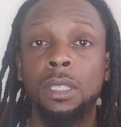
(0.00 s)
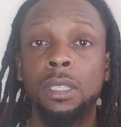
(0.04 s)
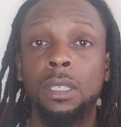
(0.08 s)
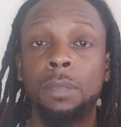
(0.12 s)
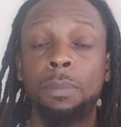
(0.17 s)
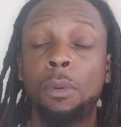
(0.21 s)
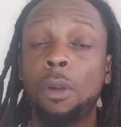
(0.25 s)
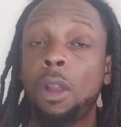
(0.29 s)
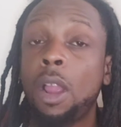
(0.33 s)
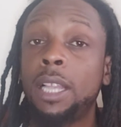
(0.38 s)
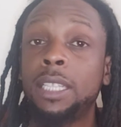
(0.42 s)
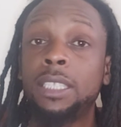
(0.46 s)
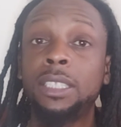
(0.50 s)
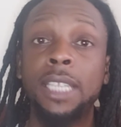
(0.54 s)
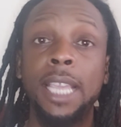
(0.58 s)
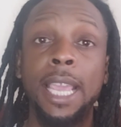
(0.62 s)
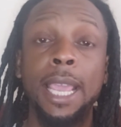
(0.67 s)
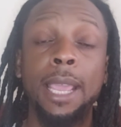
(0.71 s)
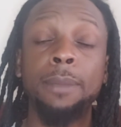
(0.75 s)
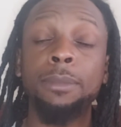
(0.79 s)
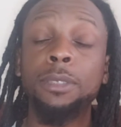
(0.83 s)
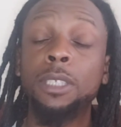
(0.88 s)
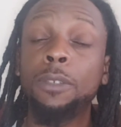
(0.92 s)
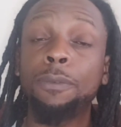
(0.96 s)
LeBron
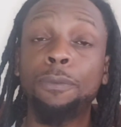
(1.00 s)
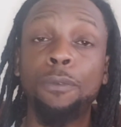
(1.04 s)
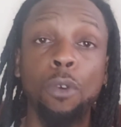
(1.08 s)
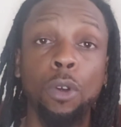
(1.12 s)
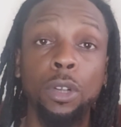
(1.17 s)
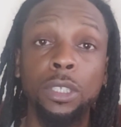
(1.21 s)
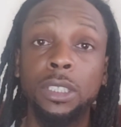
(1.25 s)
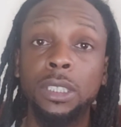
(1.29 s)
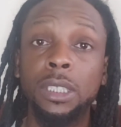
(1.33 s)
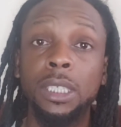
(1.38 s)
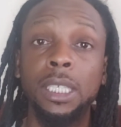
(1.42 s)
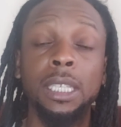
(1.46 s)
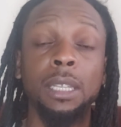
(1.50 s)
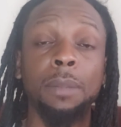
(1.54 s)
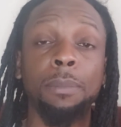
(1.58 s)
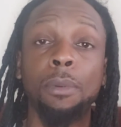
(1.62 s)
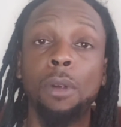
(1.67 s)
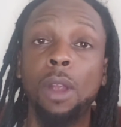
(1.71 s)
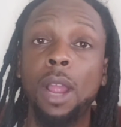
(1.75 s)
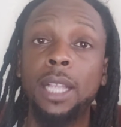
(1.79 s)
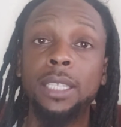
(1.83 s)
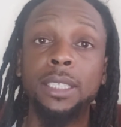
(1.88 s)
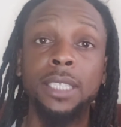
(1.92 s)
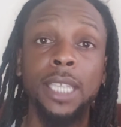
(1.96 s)
James, unfortunately,
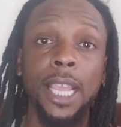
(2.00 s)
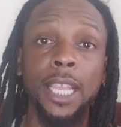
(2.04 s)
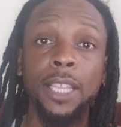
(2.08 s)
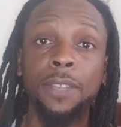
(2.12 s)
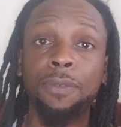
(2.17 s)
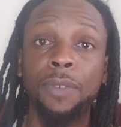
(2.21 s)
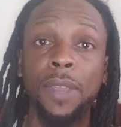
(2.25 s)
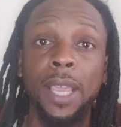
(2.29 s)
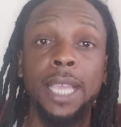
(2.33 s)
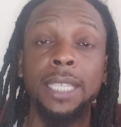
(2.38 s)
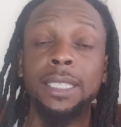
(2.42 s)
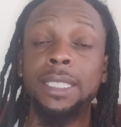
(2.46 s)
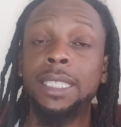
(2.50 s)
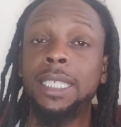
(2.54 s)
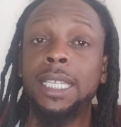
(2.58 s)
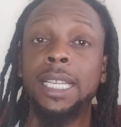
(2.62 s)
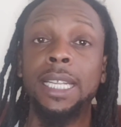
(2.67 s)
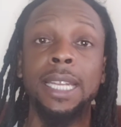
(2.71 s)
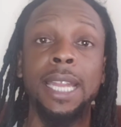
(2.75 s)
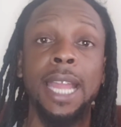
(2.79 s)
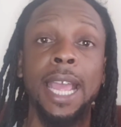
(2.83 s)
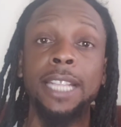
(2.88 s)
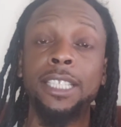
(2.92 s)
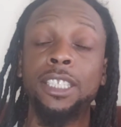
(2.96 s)
LeBron James fans, he
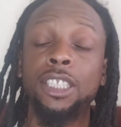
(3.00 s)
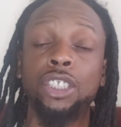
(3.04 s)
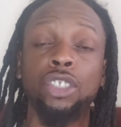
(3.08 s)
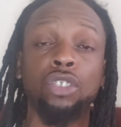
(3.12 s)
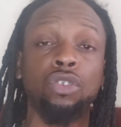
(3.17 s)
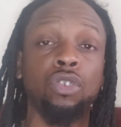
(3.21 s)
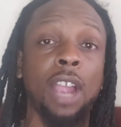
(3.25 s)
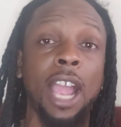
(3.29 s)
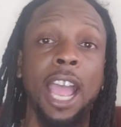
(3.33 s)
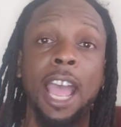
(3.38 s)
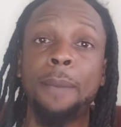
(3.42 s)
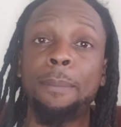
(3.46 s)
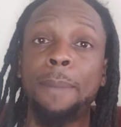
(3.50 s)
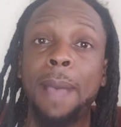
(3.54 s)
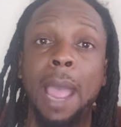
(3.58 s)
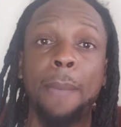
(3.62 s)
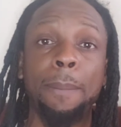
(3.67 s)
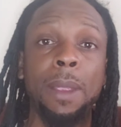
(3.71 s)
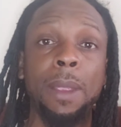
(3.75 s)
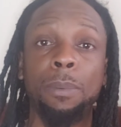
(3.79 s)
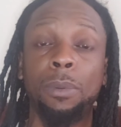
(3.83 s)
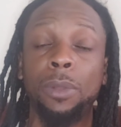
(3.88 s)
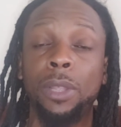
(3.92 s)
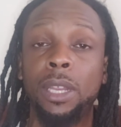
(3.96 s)
cannot just drive by
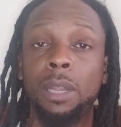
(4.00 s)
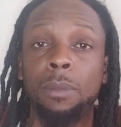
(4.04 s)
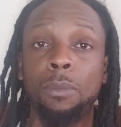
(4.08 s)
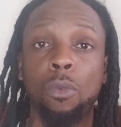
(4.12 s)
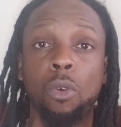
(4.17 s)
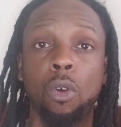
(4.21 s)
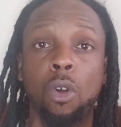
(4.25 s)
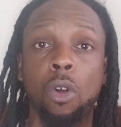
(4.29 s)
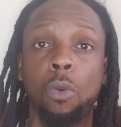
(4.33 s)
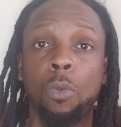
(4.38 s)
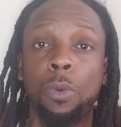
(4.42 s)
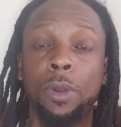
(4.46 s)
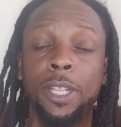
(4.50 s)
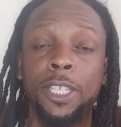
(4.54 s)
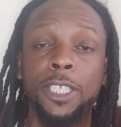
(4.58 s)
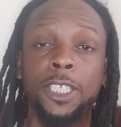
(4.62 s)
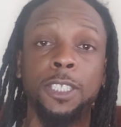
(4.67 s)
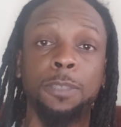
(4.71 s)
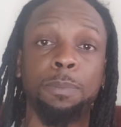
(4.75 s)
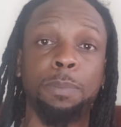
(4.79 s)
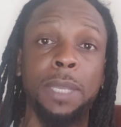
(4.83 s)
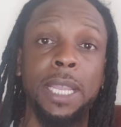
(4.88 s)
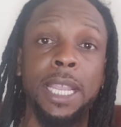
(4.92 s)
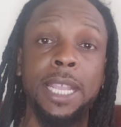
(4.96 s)
people anymore with
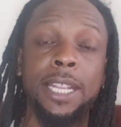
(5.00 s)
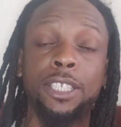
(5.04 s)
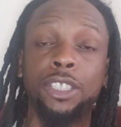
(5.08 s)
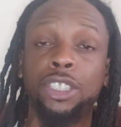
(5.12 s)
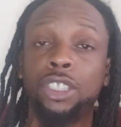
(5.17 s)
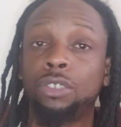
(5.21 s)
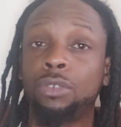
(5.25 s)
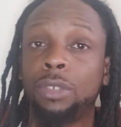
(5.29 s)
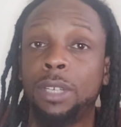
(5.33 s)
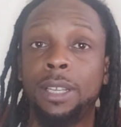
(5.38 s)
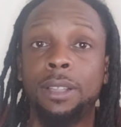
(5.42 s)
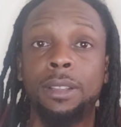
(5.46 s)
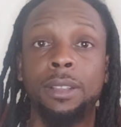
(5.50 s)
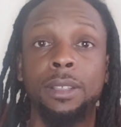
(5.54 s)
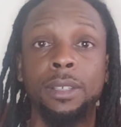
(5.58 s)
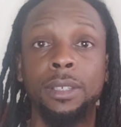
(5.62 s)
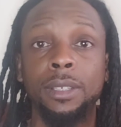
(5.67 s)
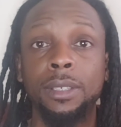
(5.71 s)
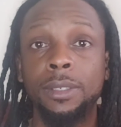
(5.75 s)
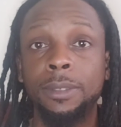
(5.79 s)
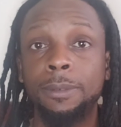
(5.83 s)
his speed and strength.